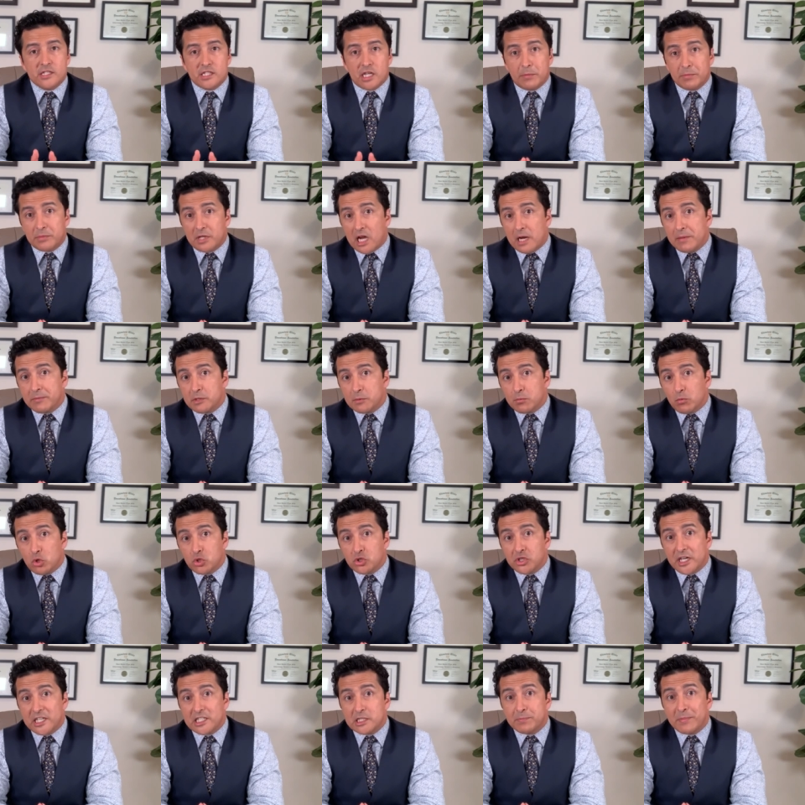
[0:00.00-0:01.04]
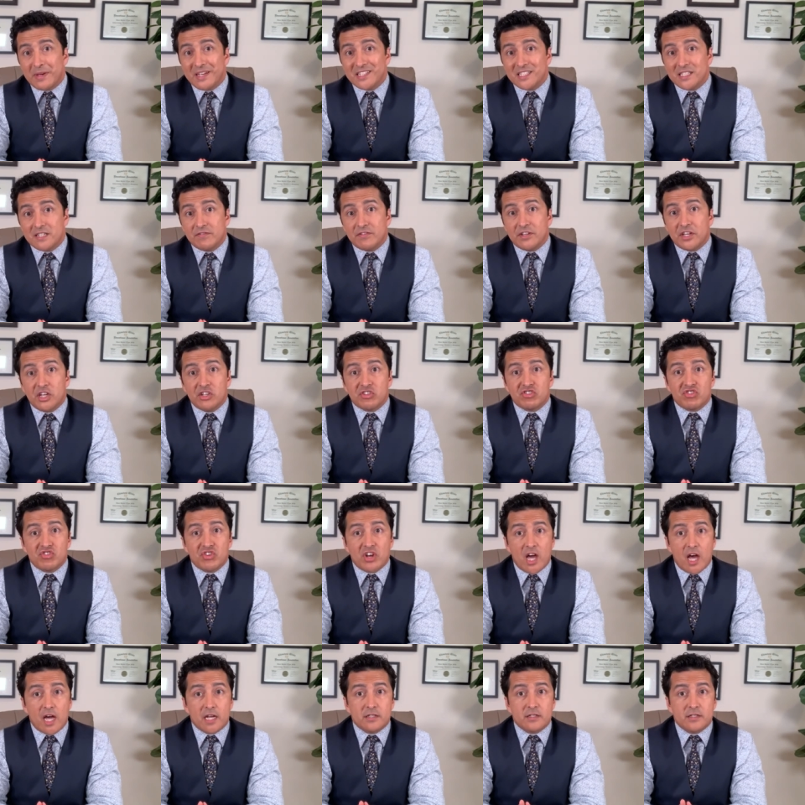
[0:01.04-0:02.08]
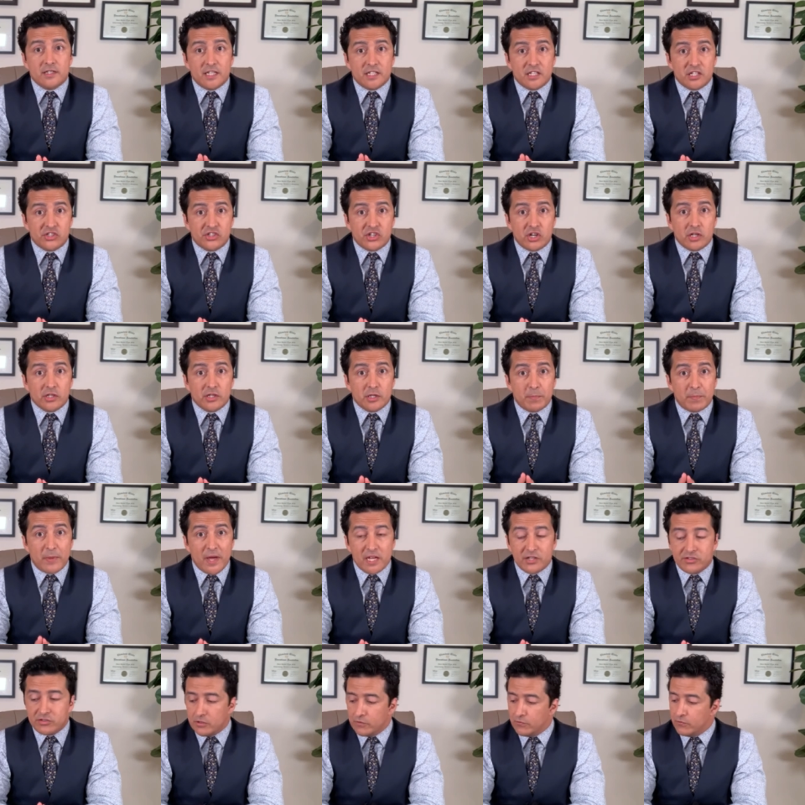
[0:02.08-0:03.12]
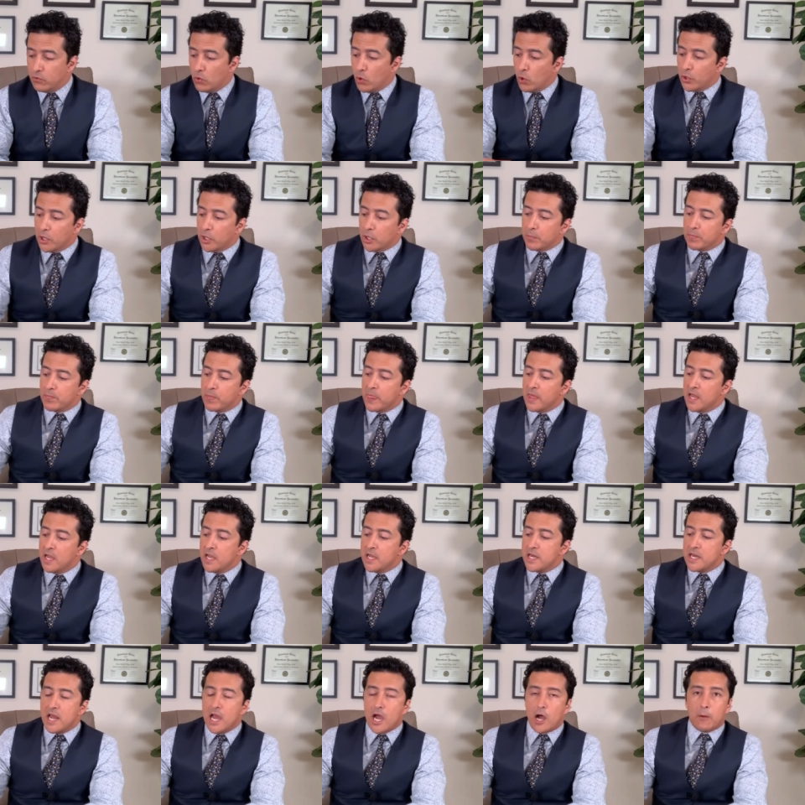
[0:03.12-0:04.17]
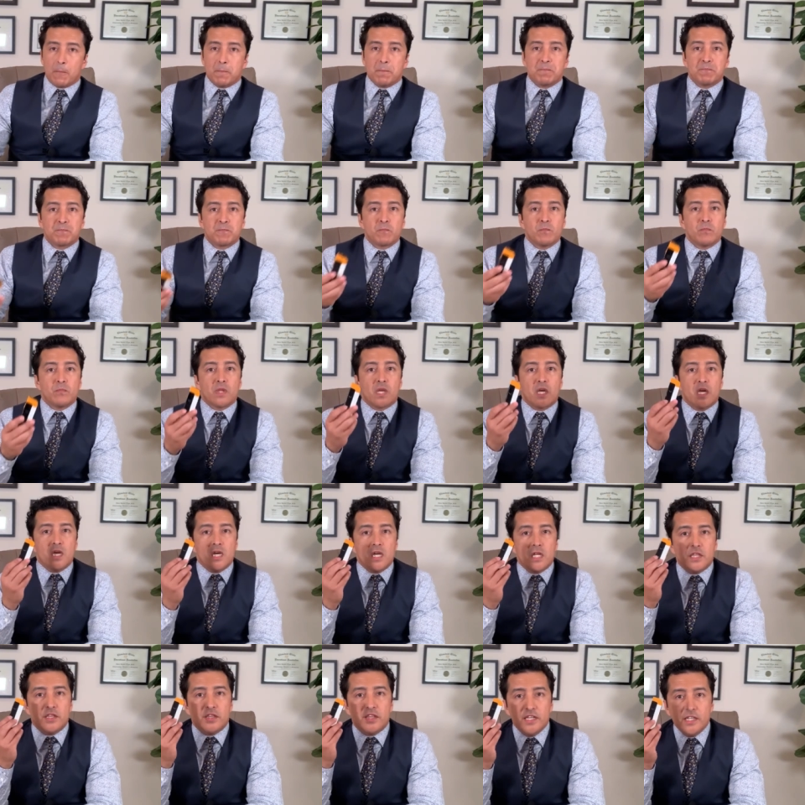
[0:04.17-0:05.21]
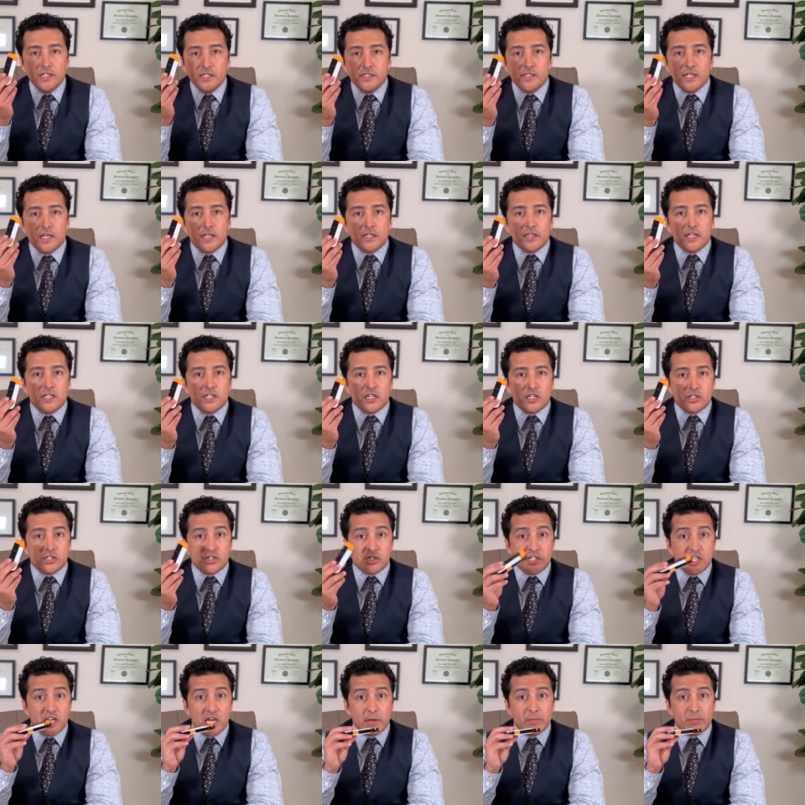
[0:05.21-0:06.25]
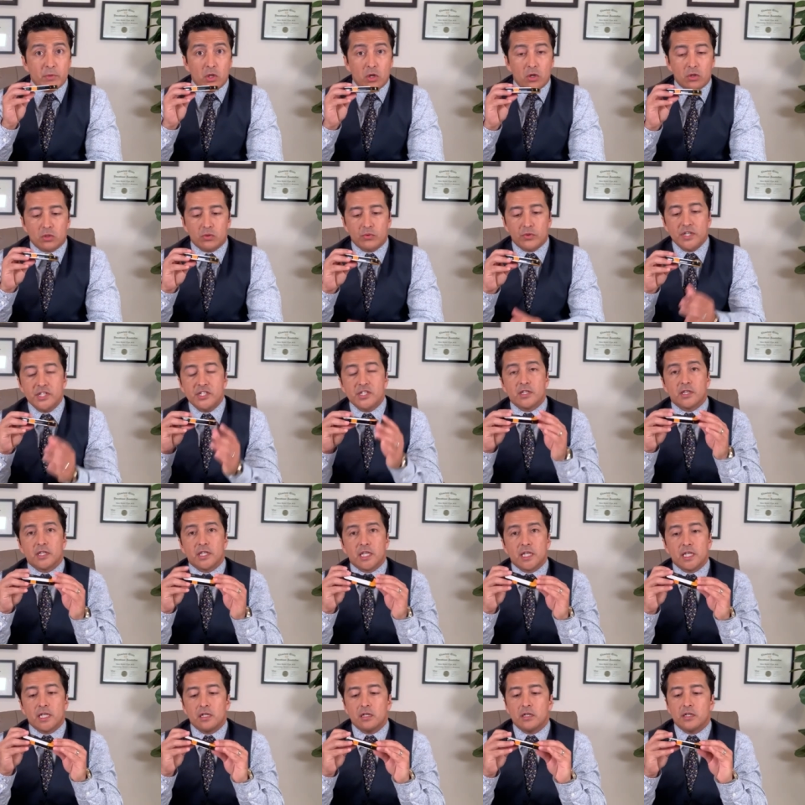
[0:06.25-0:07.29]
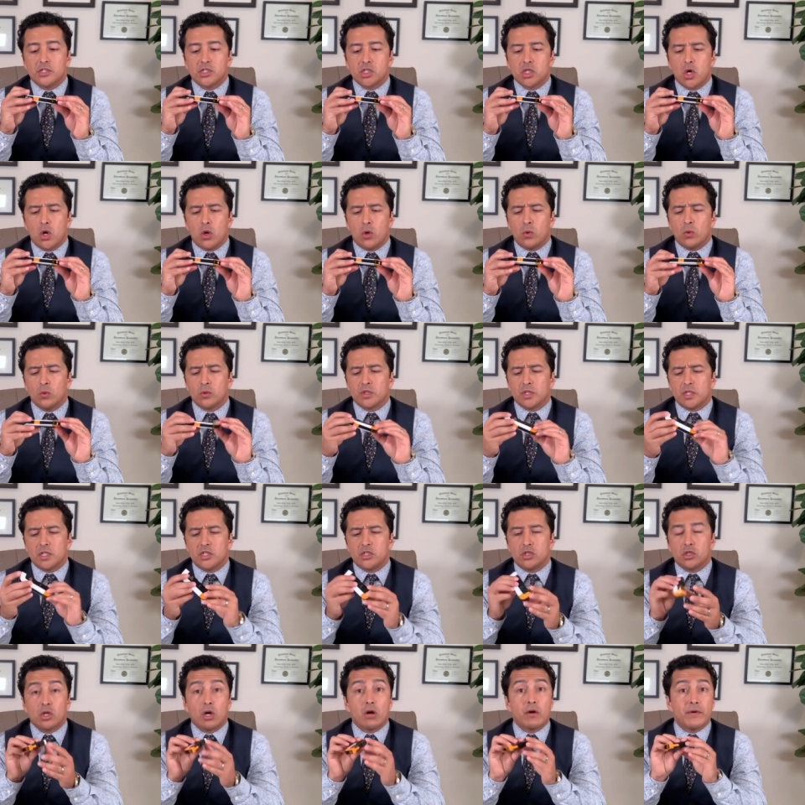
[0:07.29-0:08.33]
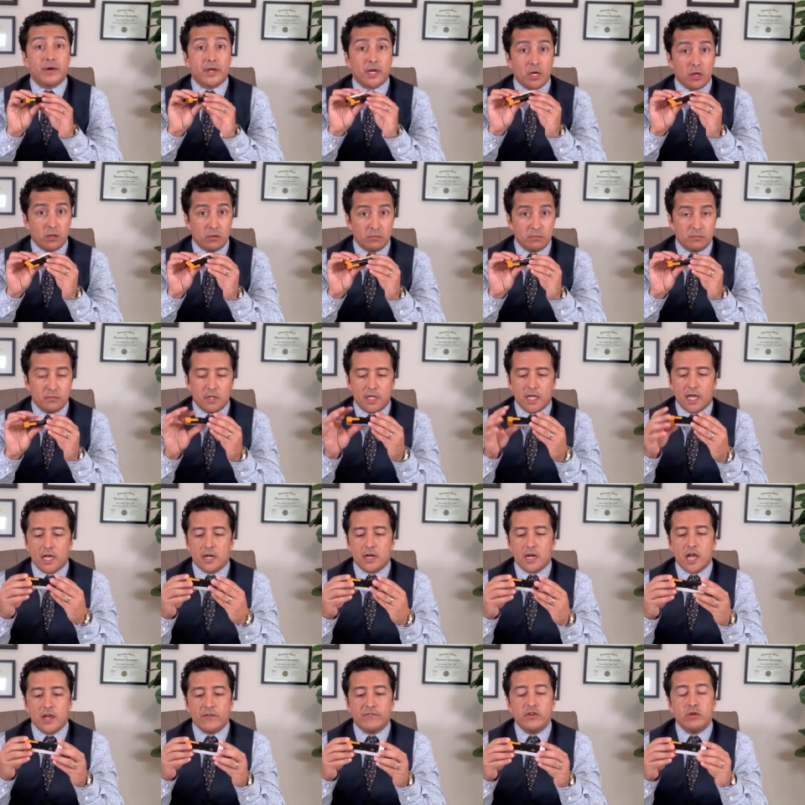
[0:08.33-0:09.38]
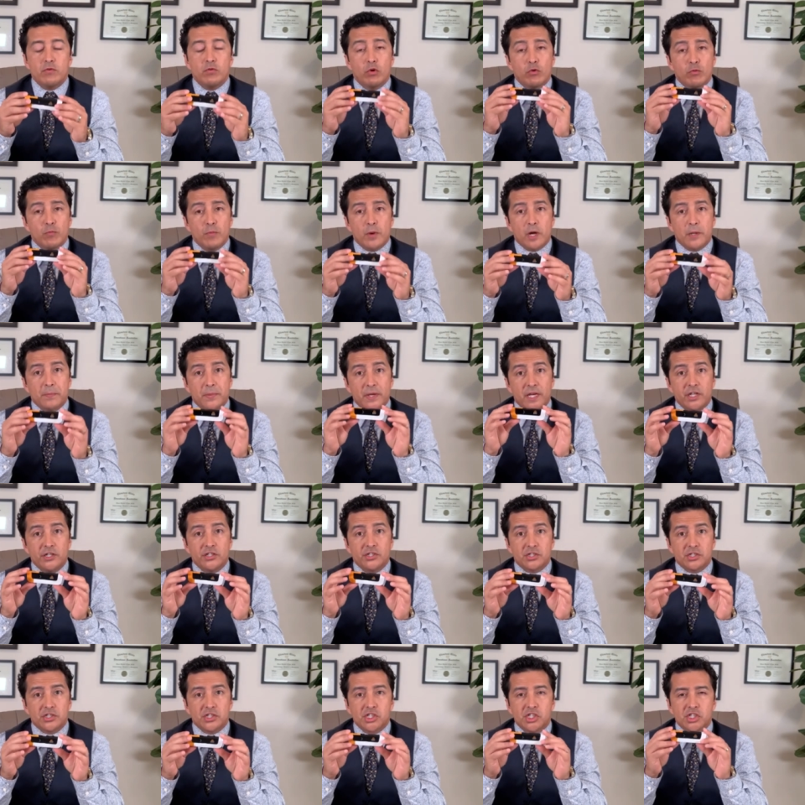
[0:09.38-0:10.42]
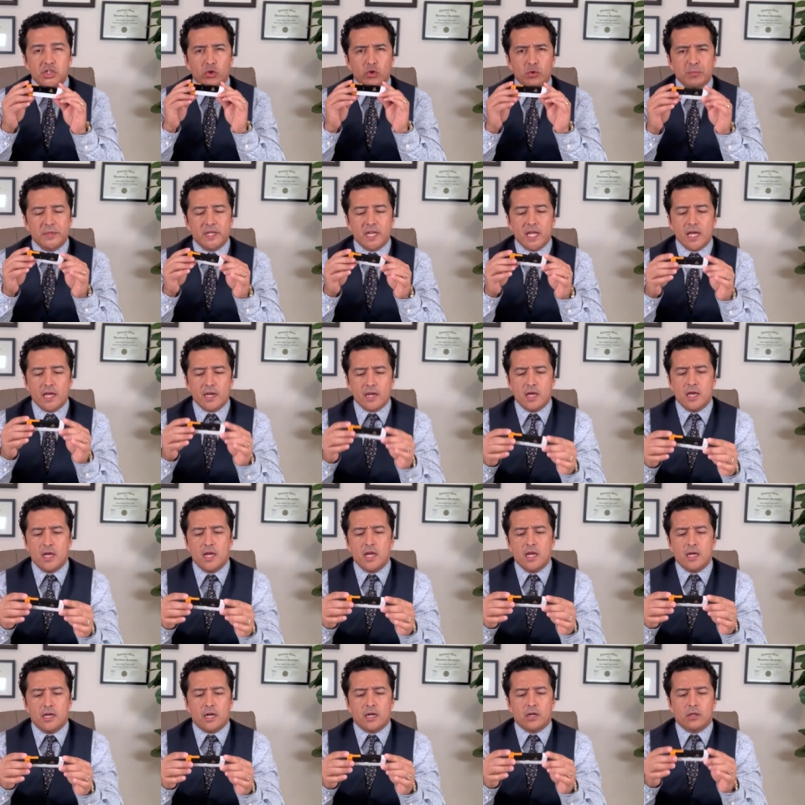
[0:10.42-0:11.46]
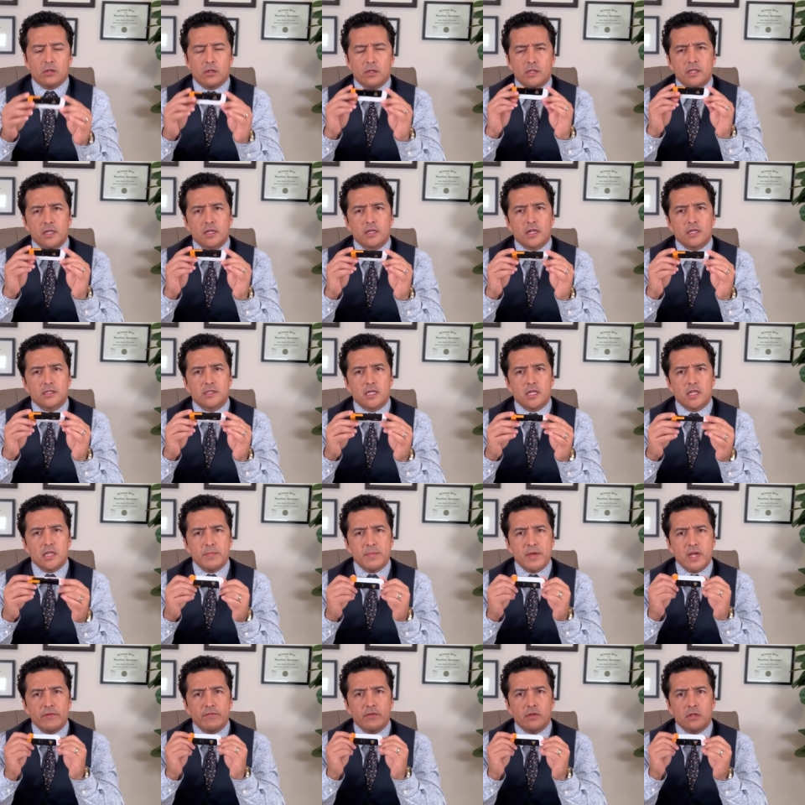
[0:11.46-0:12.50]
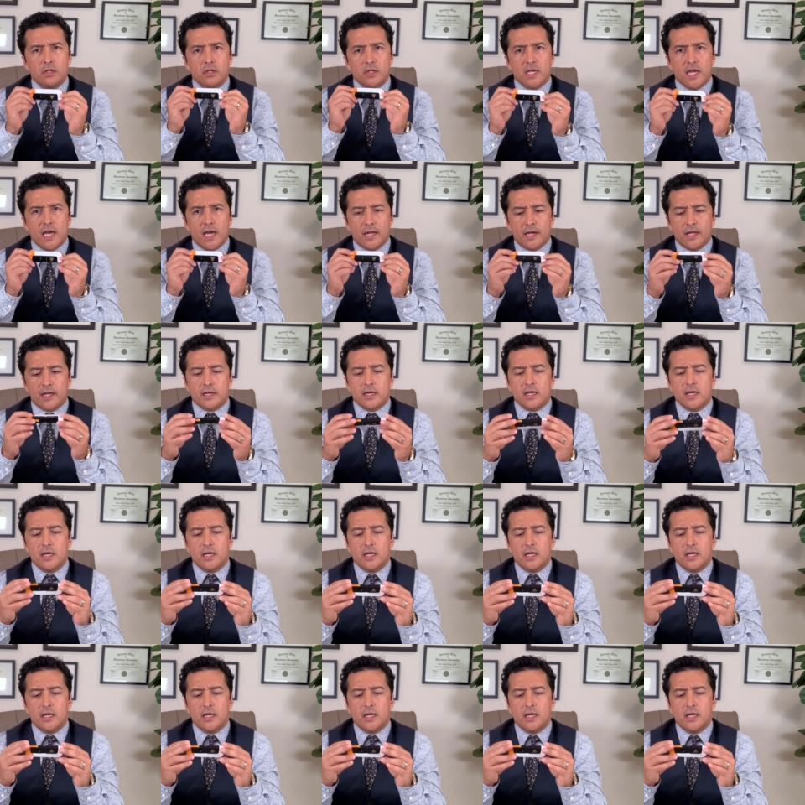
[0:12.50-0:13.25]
Sometimes the most expensive is not necessarily the best thing for you. Now, this thing that I just came along recently is called Dario. And a few of my patients showed me that, and I looked at it. I said, let me have a look at it.